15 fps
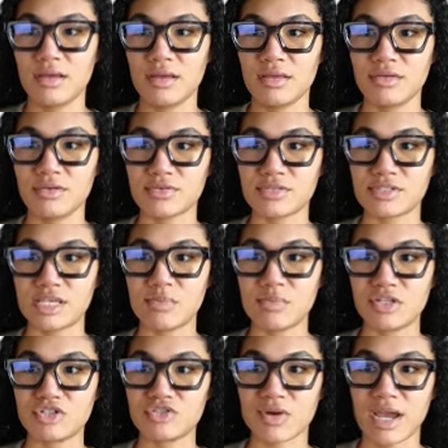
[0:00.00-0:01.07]
you'll see me
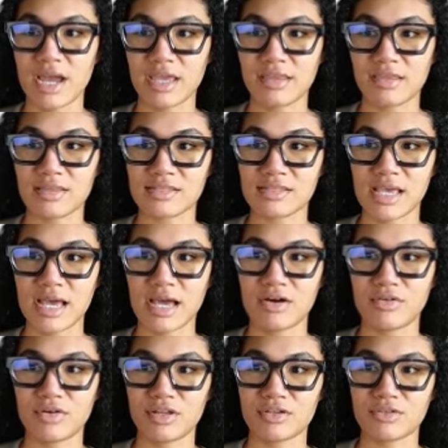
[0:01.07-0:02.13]
dragging this out
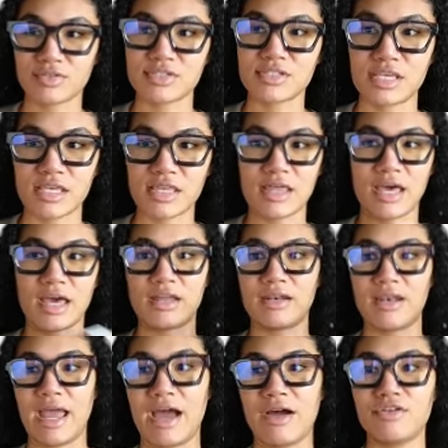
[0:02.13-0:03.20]
and you'll see that
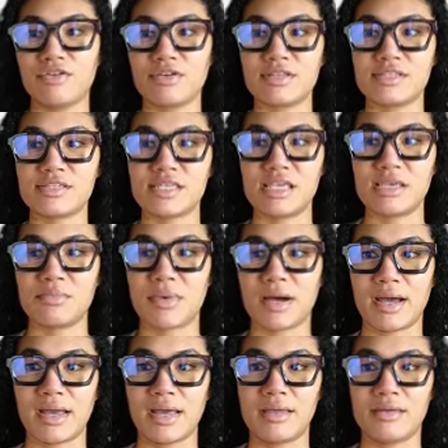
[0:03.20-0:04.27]
now you can see
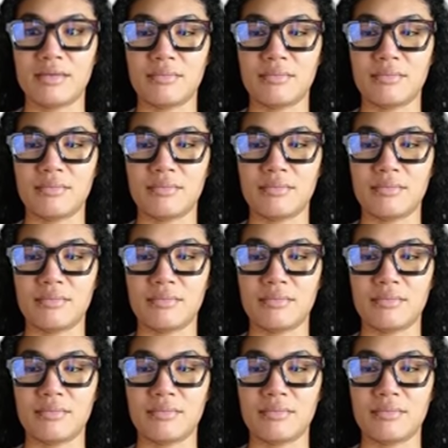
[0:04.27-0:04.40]
my